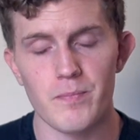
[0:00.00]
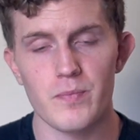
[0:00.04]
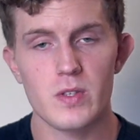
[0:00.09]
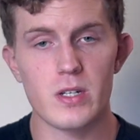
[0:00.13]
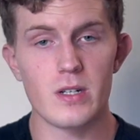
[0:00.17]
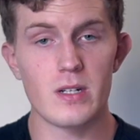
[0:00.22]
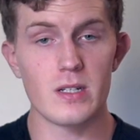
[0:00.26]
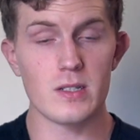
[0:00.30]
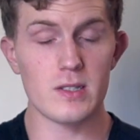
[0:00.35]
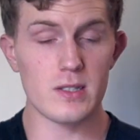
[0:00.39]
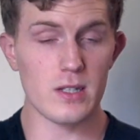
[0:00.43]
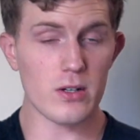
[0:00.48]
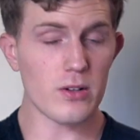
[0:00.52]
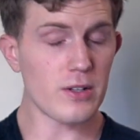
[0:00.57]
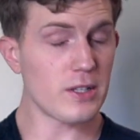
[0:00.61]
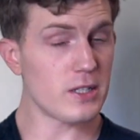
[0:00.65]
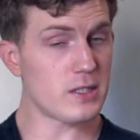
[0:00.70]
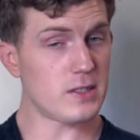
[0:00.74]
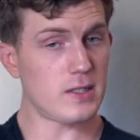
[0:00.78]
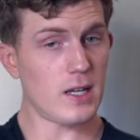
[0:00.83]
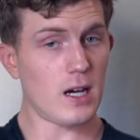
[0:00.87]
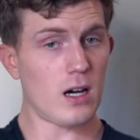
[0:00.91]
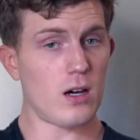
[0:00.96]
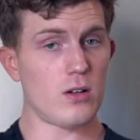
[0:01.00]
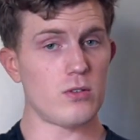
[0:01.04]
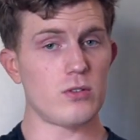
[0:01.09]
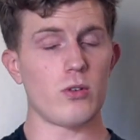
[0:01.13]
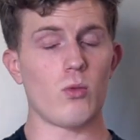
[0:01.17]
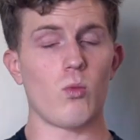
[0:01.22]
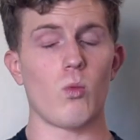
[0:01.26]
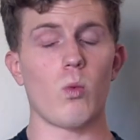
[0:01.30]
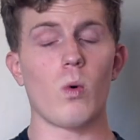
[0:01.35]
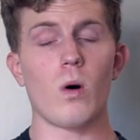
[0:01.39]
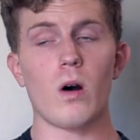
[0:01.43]
to distill this down
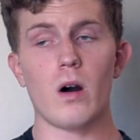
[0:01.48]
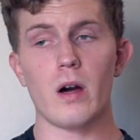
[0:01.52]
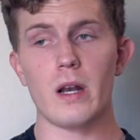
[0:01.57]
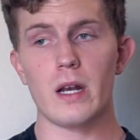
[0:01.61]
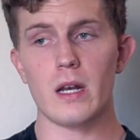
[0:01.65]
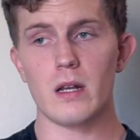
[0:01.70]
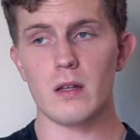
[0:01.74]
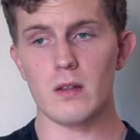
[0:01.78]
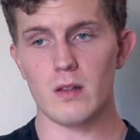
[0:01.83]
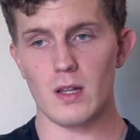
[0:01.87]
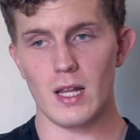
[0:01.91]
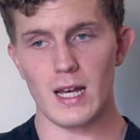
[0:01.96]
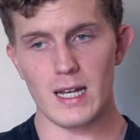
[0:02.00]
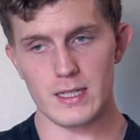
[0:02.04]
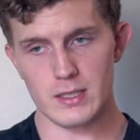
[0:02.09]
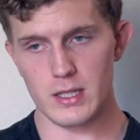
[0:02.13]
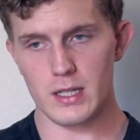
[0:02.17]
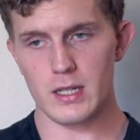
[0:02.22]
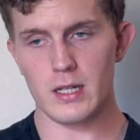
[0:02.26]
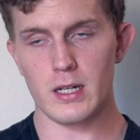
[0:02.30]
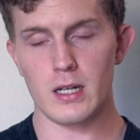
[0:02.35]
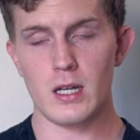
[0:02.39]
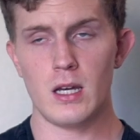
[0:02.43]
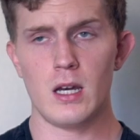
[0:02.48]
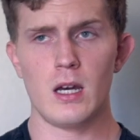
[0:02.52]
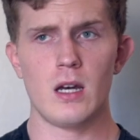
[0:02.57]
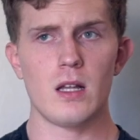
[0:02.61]
to one lesson,